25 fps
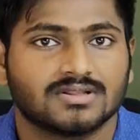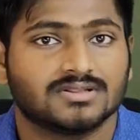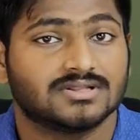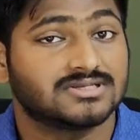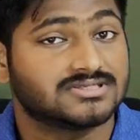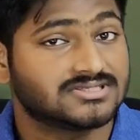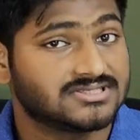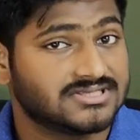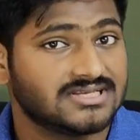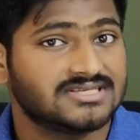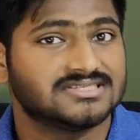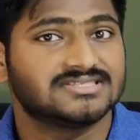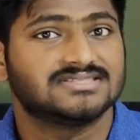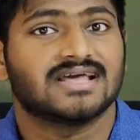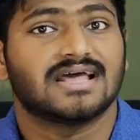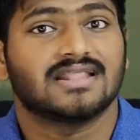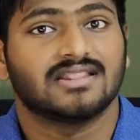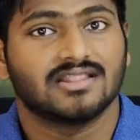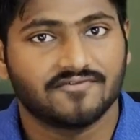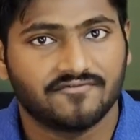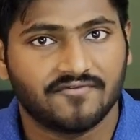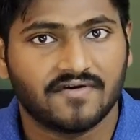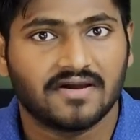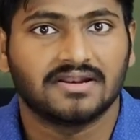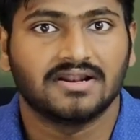The 6th
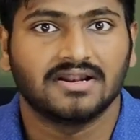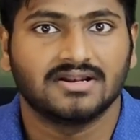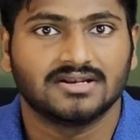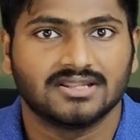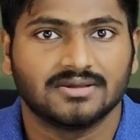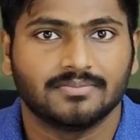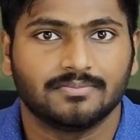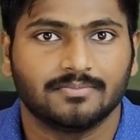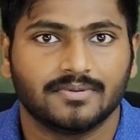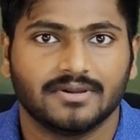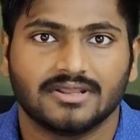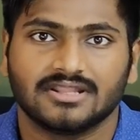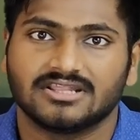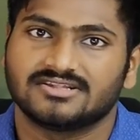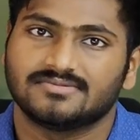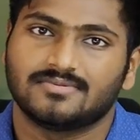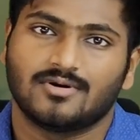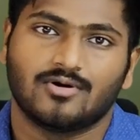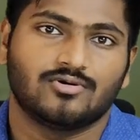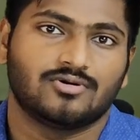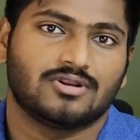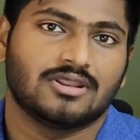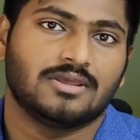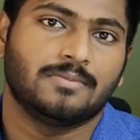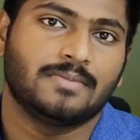and the final tip
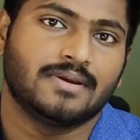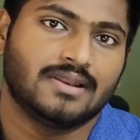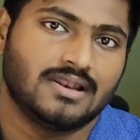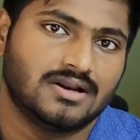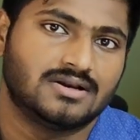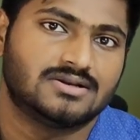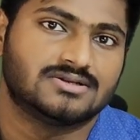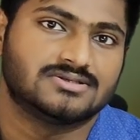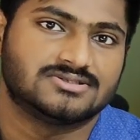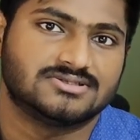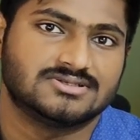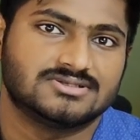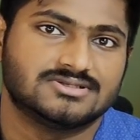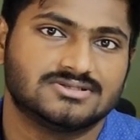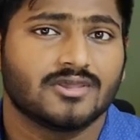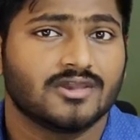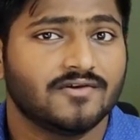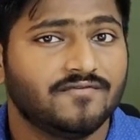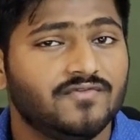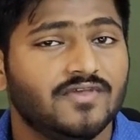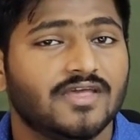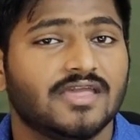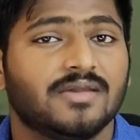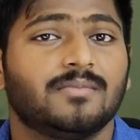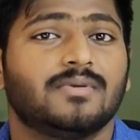is about email addresses.
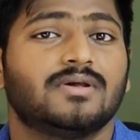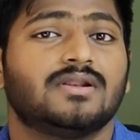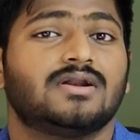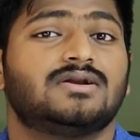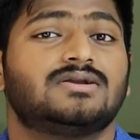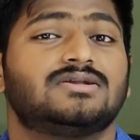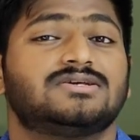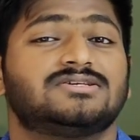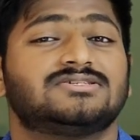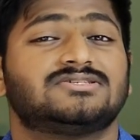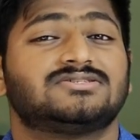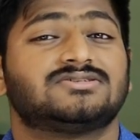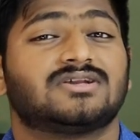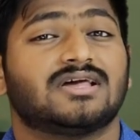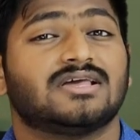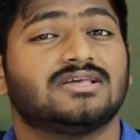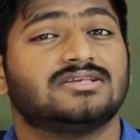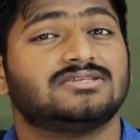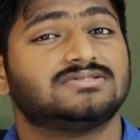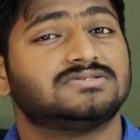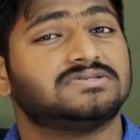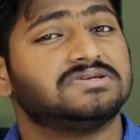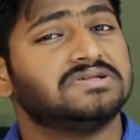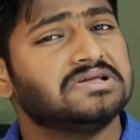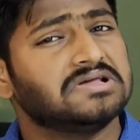If the email address
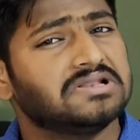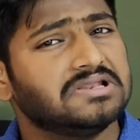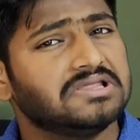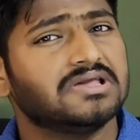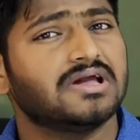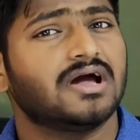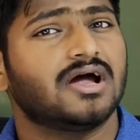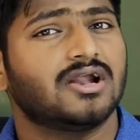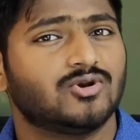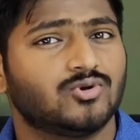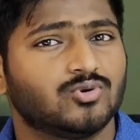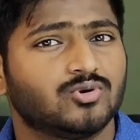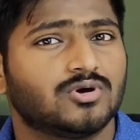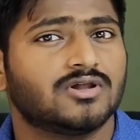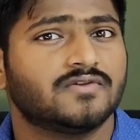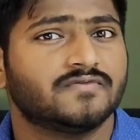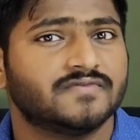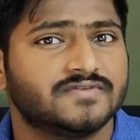tries really hard to convince